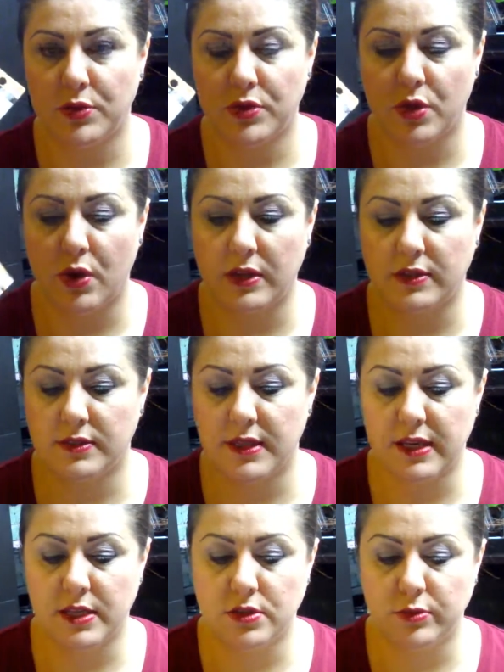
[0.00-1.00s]
So I
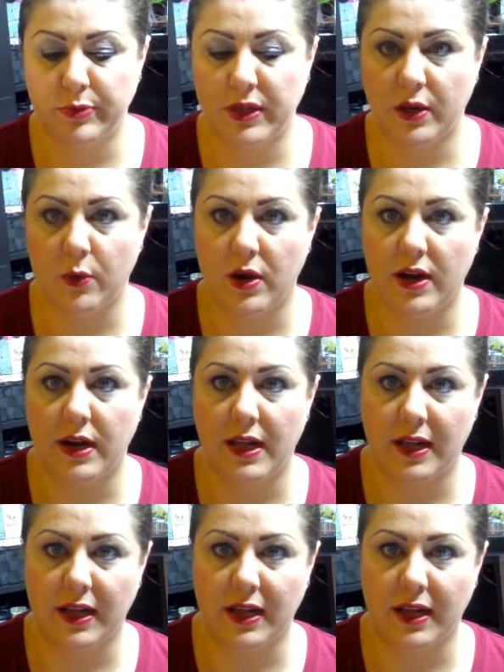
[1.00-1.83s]
decided to pick one and